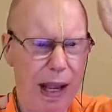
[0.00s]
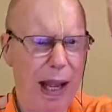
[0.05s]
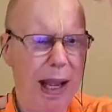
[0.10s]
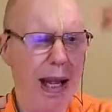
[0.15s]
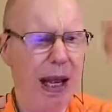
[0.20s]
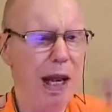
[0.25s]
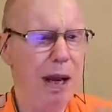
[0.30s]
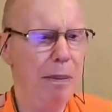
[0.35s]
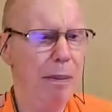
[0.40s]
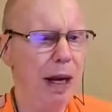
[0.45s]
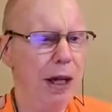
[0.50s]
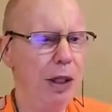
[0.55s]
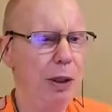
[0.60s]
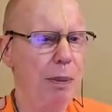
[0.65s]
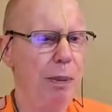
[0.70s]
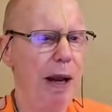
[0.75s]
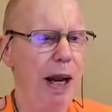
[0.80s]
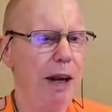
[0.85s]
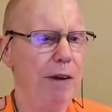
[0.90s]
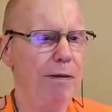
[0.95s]
Much
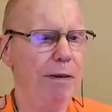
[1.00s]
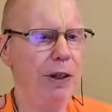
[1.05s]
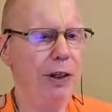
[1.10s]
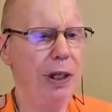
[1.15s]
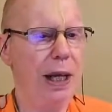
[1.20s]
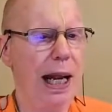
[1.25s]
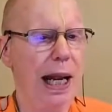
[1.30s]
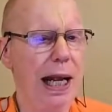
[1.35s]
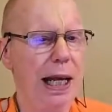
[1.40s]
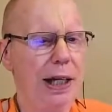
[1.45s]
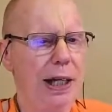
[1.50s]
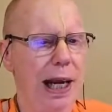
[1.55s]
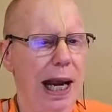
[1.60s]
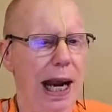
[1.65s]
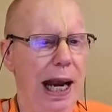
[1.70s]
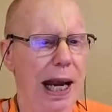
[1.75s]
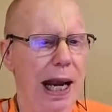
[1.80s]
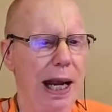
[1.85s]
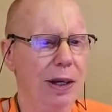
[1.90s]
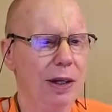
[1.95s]
better
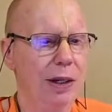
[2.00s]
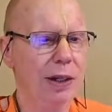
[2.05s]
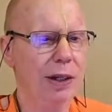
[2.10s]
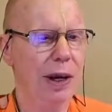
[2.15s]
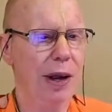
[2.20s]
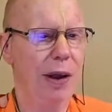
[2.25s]
facilities.